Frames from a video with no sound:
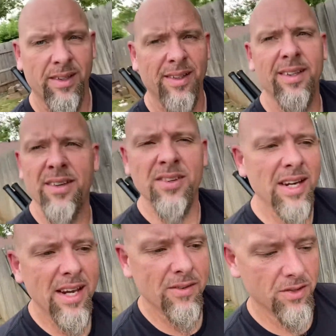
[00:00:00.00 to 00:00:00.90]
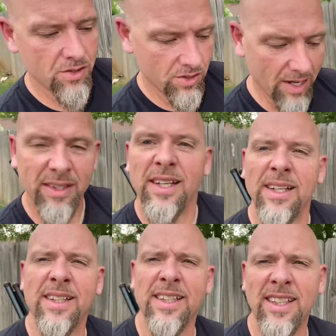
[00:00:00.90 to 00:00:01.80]
because I haven't shot
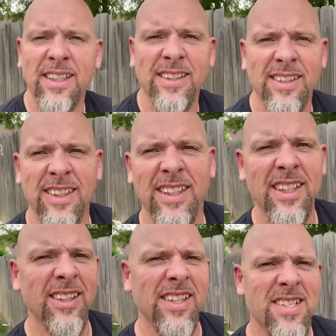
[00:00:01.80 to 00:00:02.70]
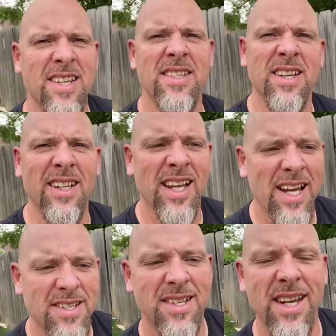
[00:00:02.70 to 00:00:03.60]
that thing literally since the
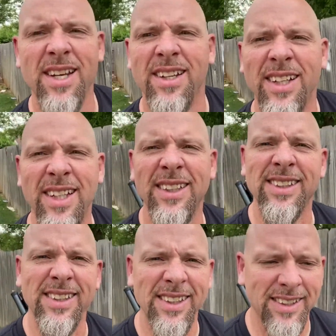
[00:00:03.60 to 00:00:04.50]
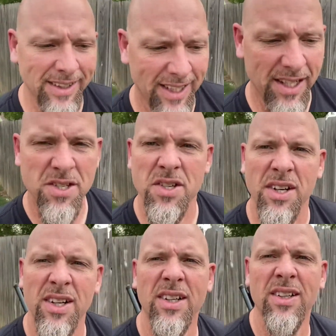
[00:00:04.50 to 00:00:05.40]
last day of the hunting season last
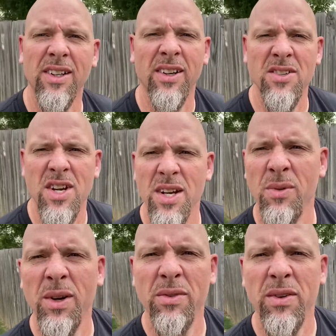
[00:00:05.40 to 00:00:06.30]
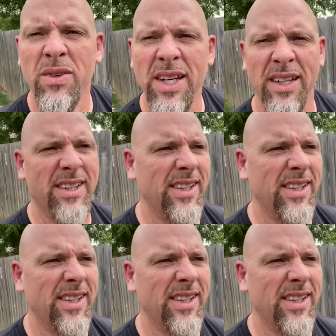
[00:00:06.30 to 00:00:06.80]
year on January 15th.